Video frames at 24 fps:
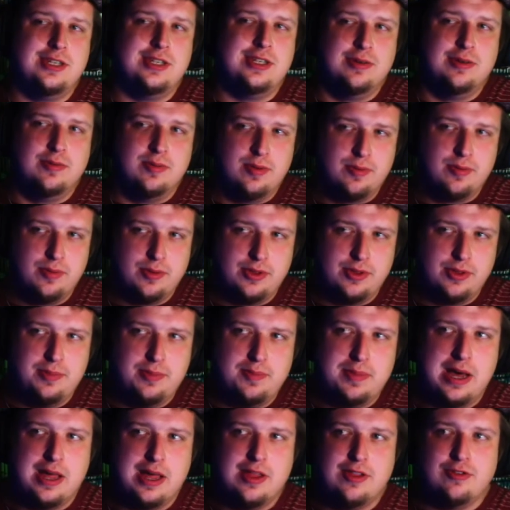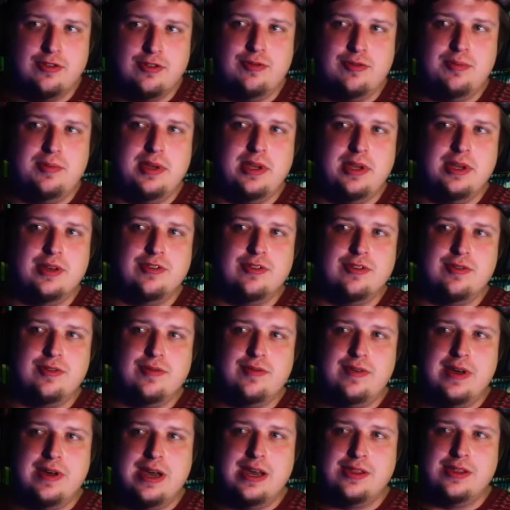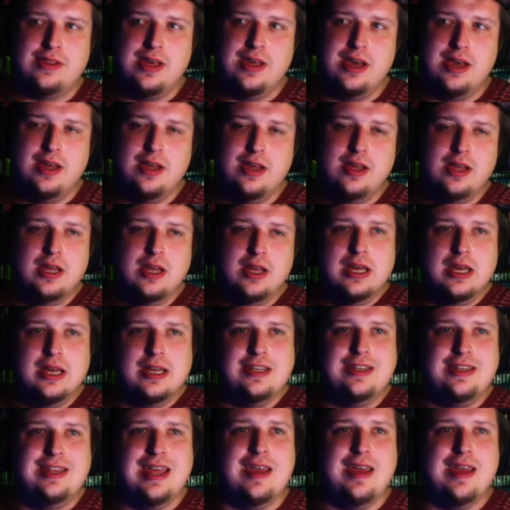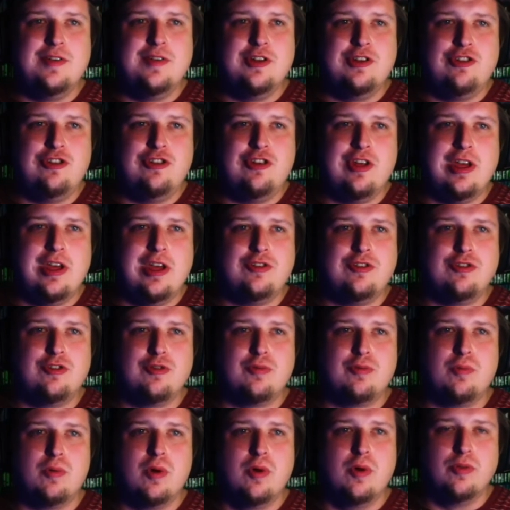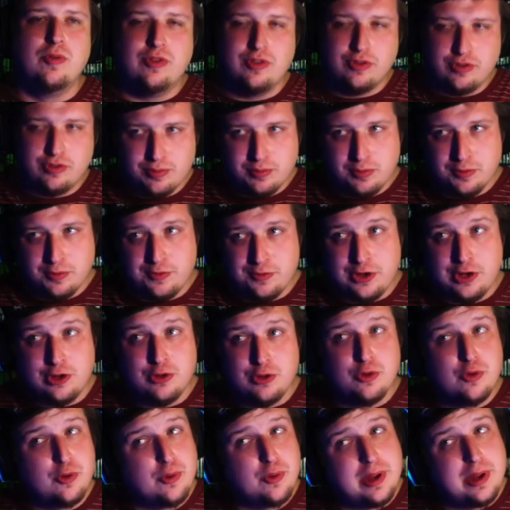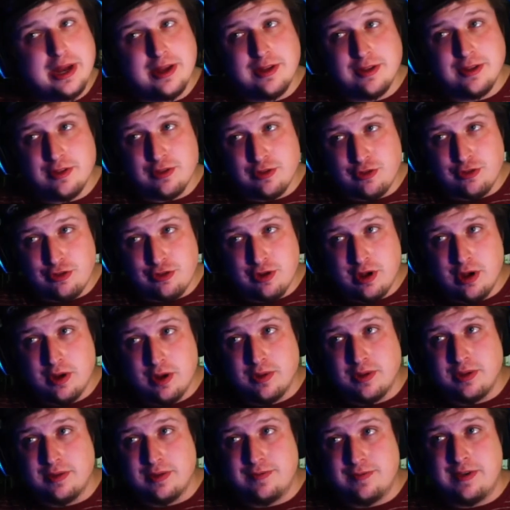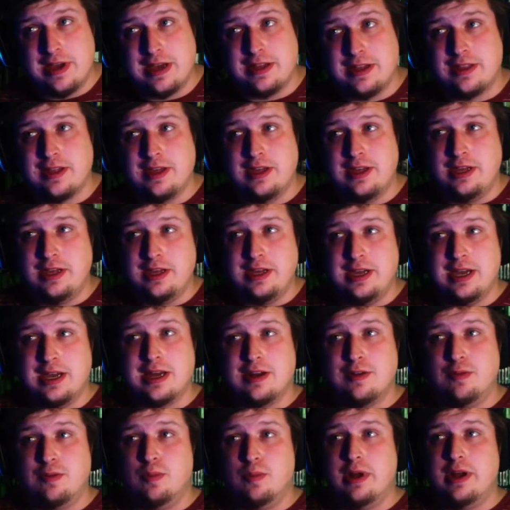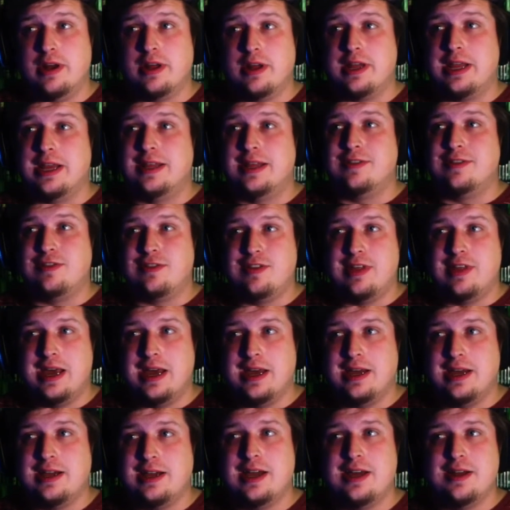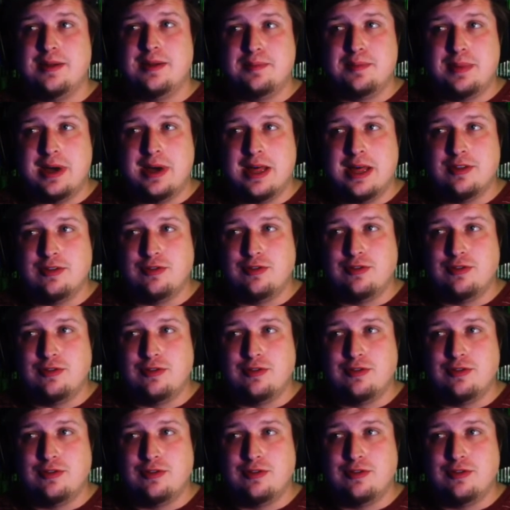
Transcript: and what really bothers me is the fact that David Chase wrote this movie, who created the show, and the fact that he kind of went against that kind of bothers